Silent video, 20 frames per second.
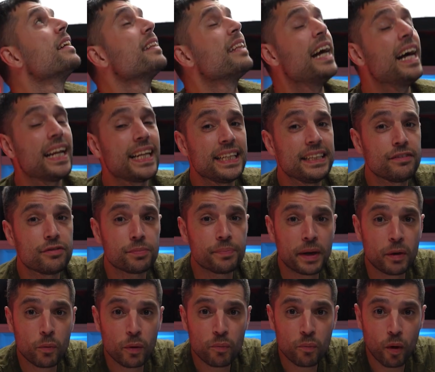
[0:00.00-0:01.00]
that leaves me
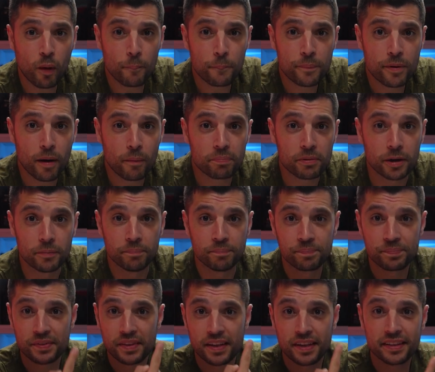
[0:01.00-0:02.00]
with one problem,
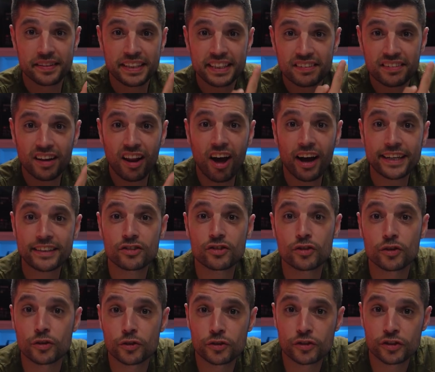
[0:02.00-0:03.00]
this light
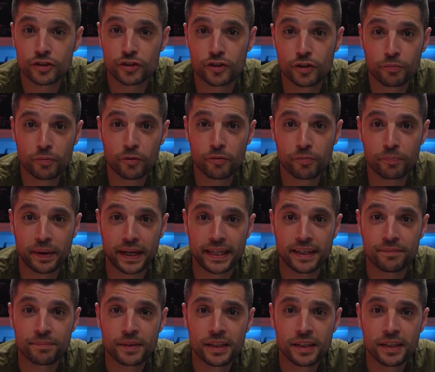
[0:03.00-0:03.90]
source that's above me.